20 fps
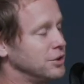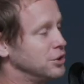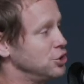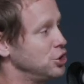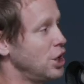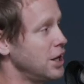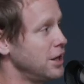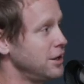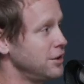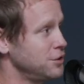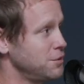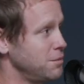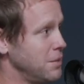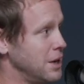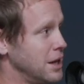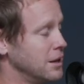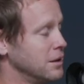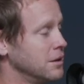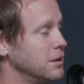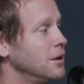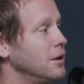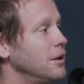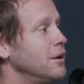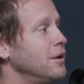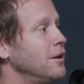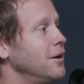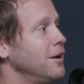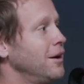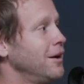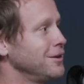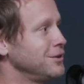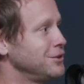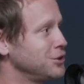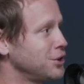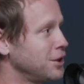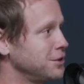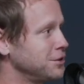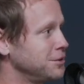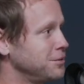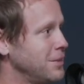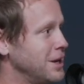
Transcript: to change men adjust